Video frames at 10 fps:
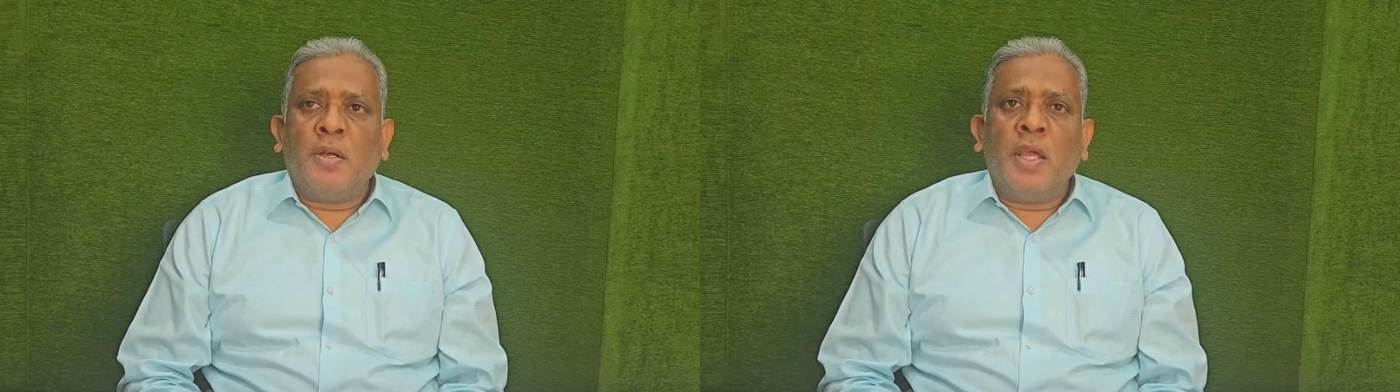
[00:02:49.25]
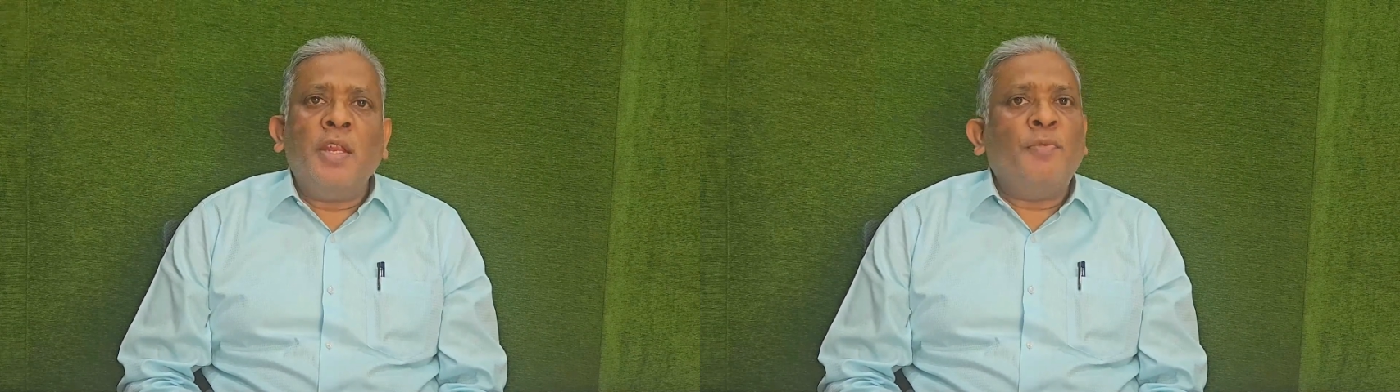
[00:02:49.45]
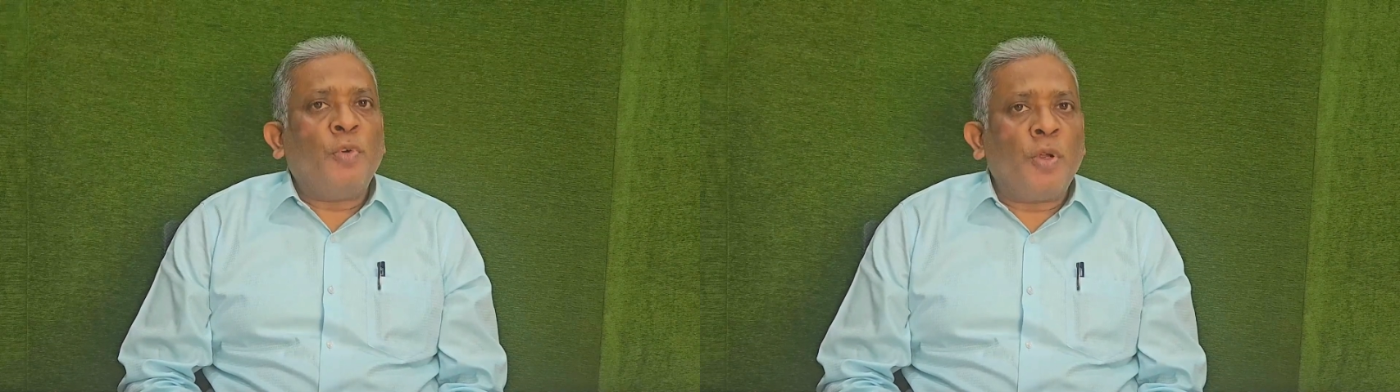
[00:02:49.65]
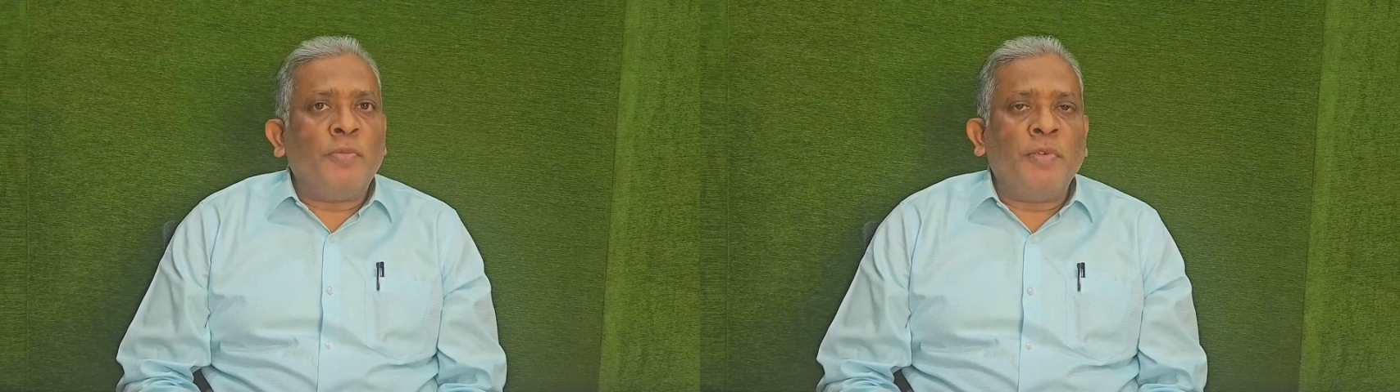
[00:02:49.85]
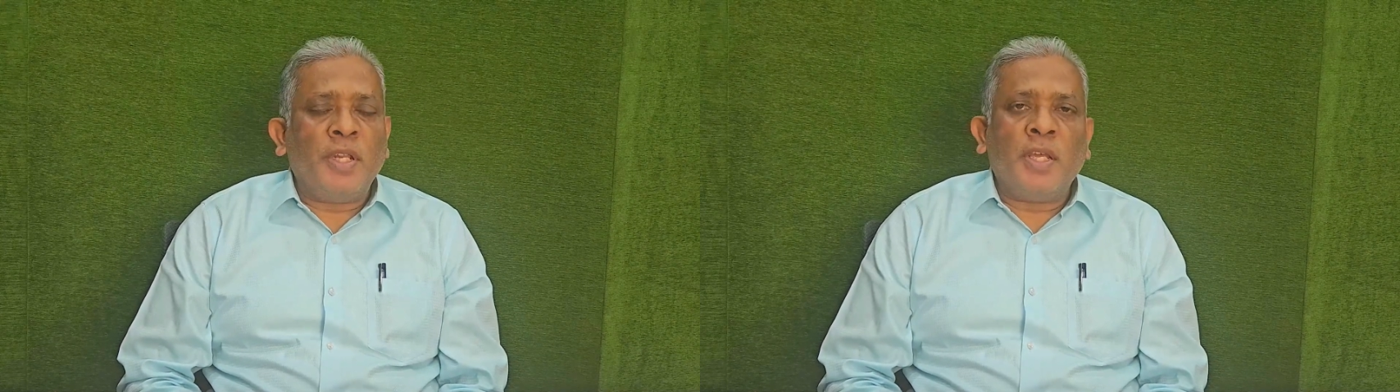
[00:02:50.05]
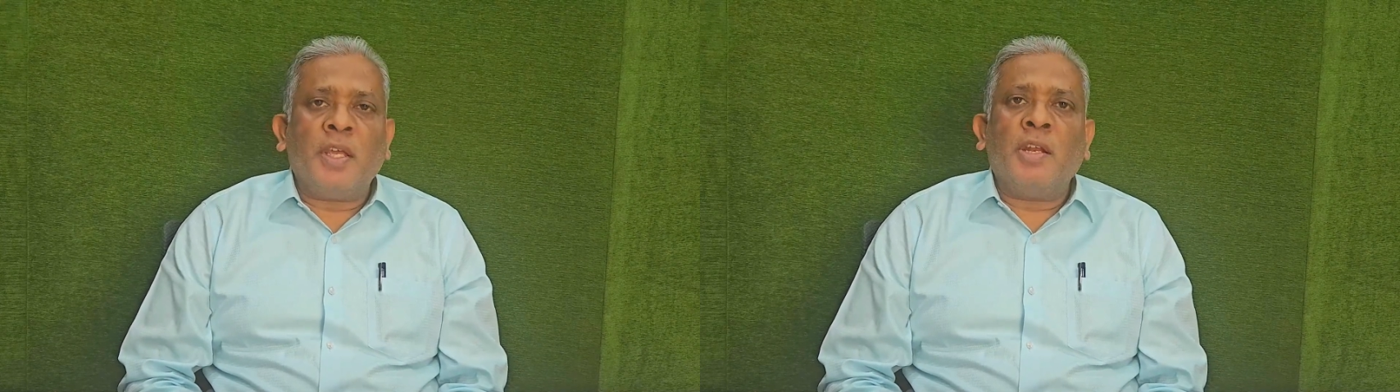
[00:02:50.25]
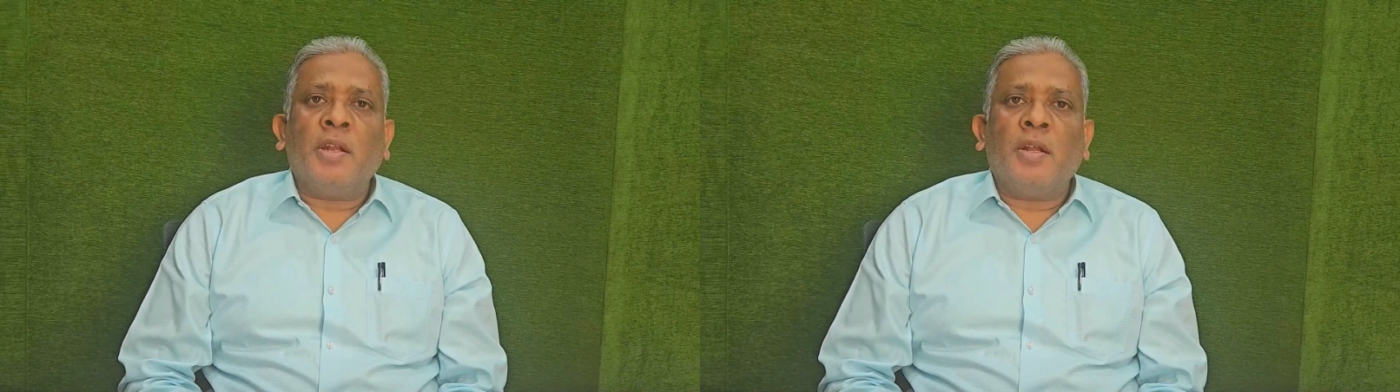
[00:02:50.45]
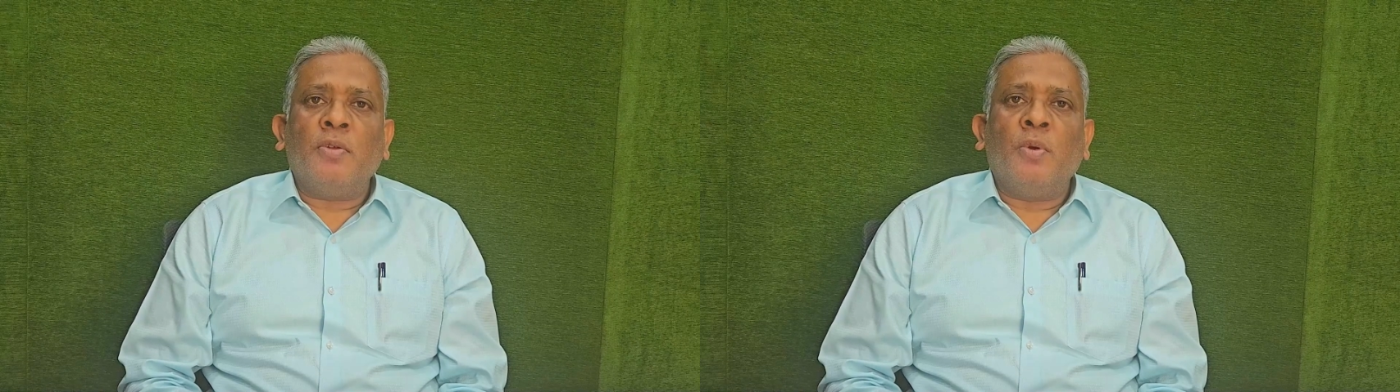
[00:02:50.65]
any forum where they
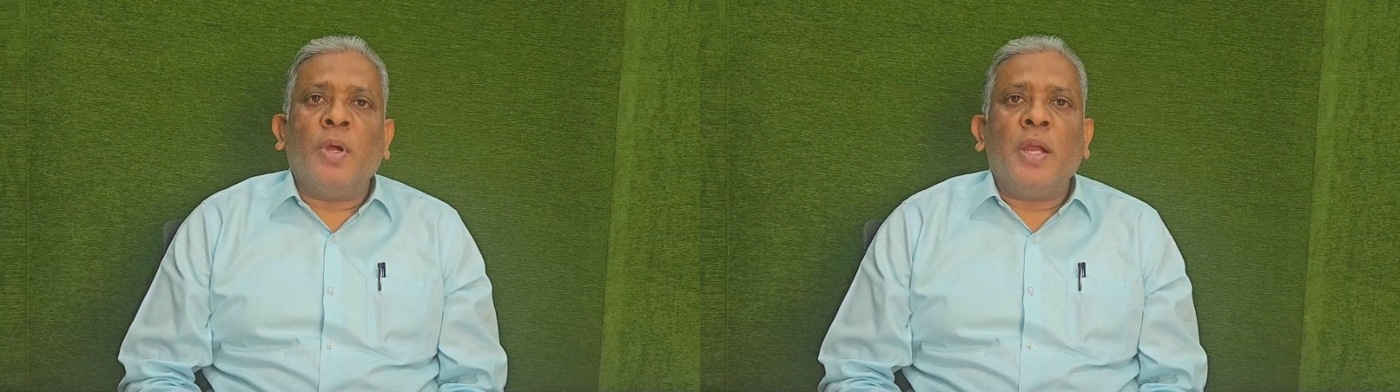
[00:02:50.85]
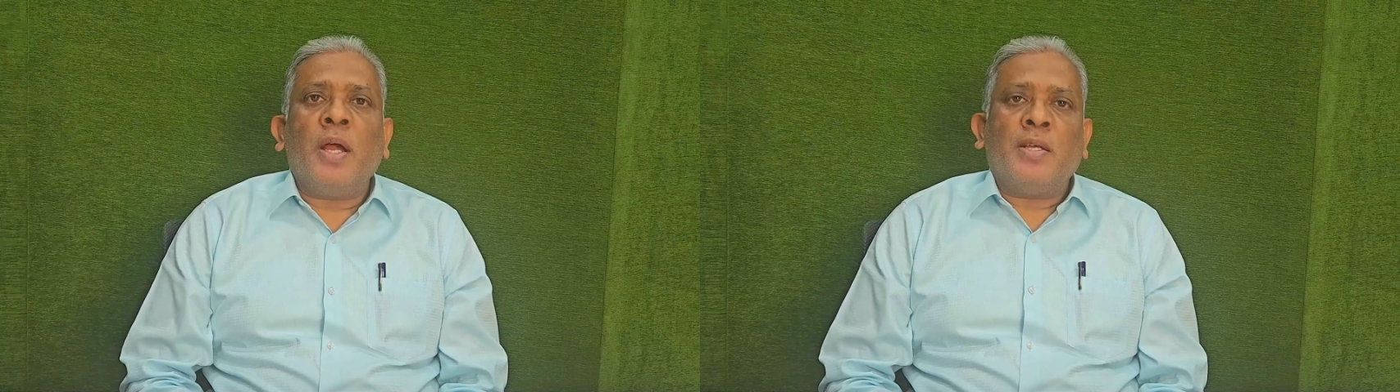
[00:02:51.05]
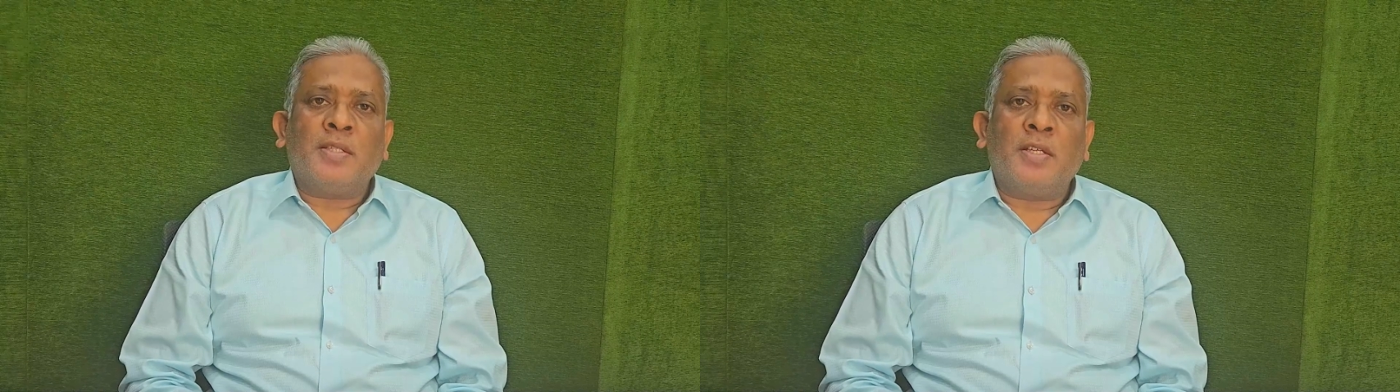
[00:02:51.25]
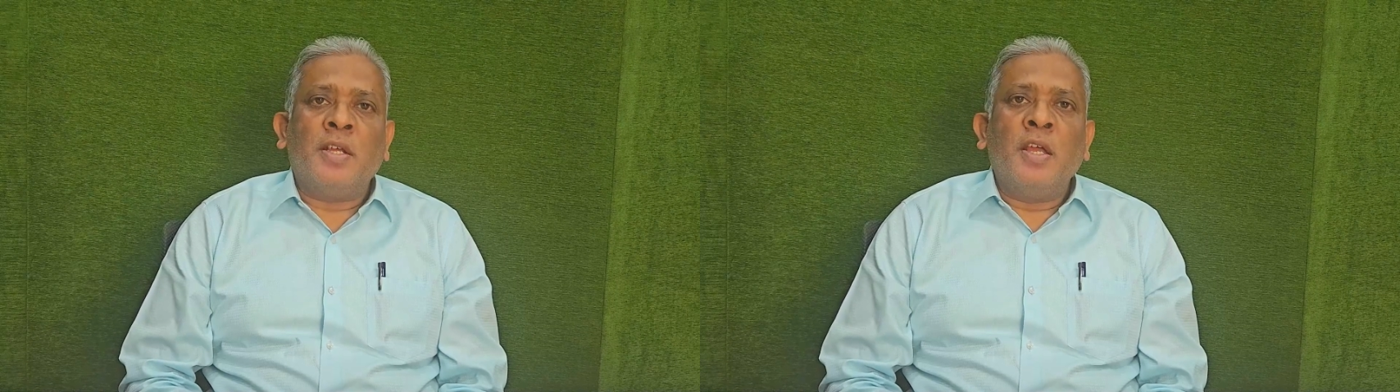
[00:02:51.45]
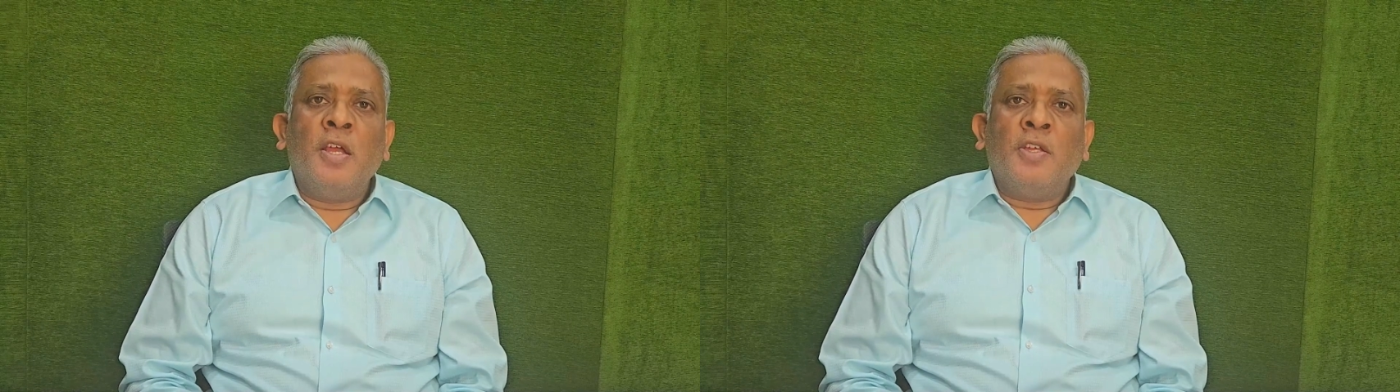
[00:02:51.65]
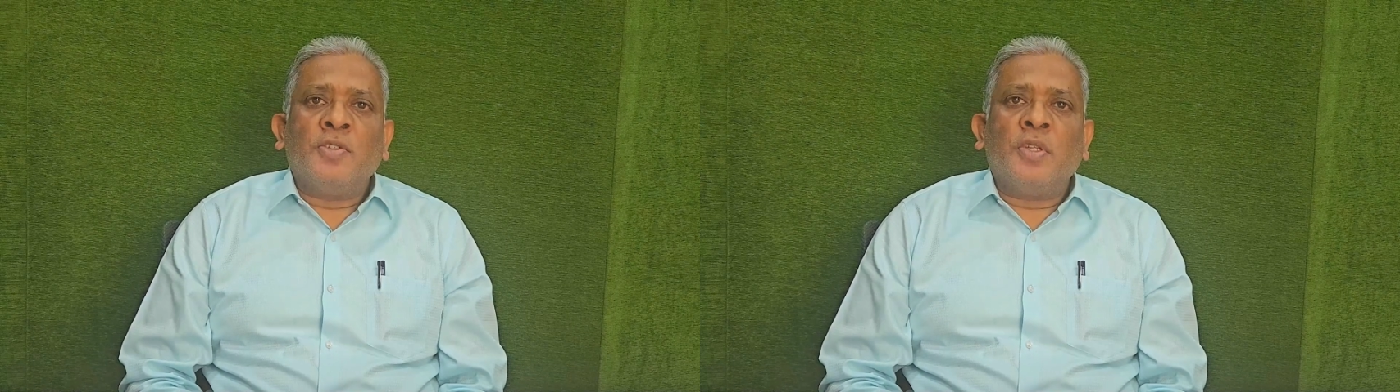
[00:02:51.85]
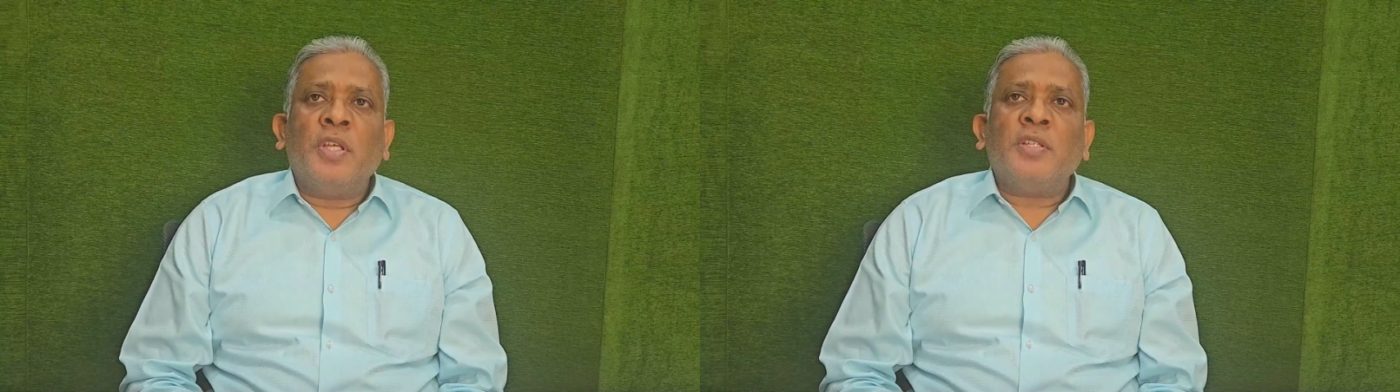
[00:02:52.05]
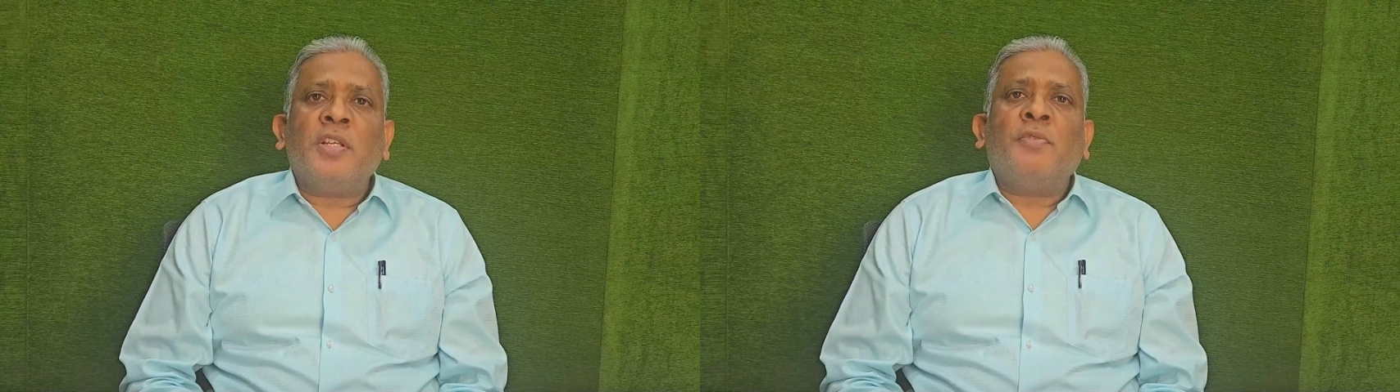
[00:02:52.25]
can go and ask? So
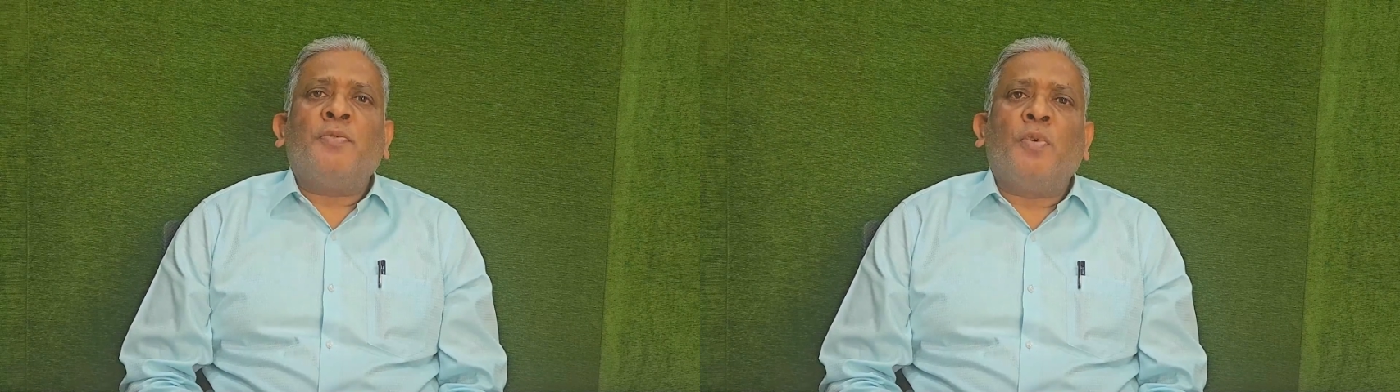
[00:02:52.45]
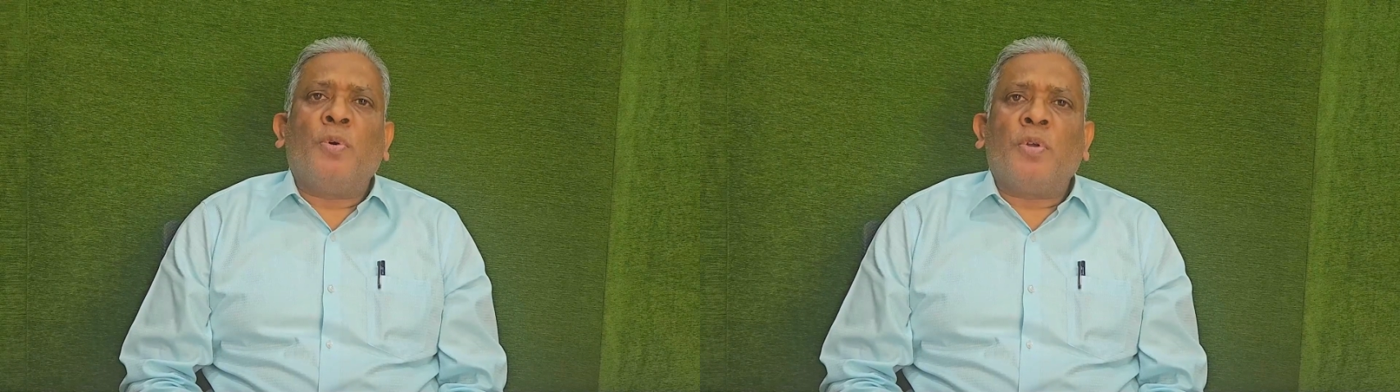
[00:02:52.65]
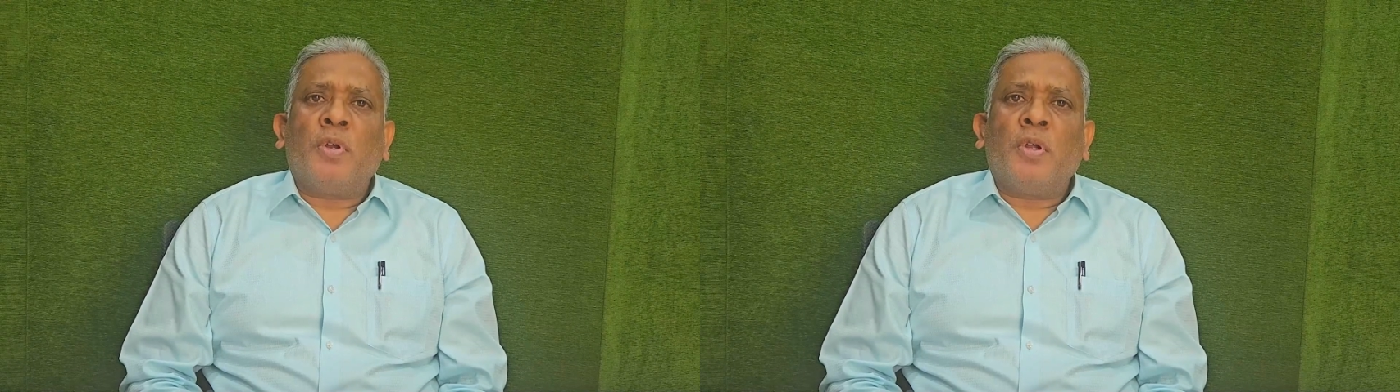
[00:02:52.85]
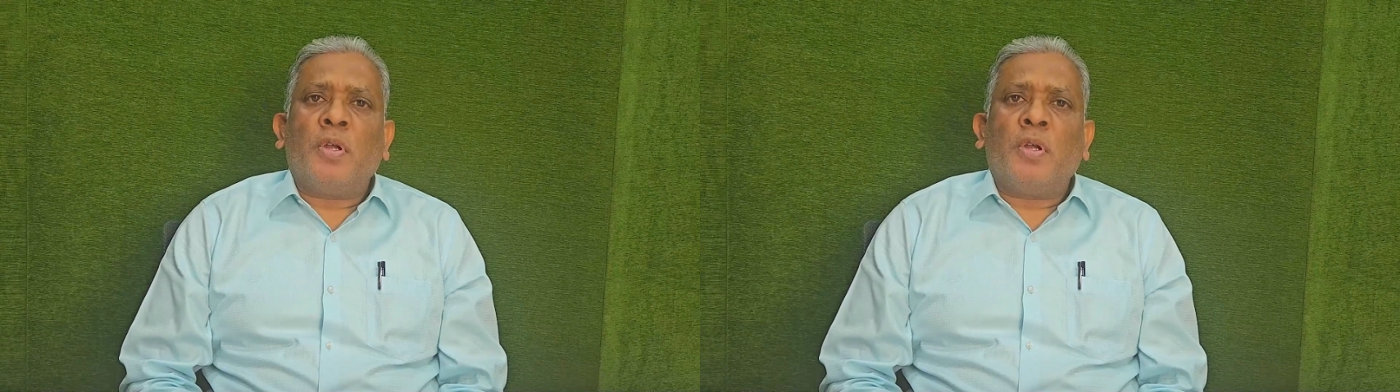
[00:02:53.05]
these are the 4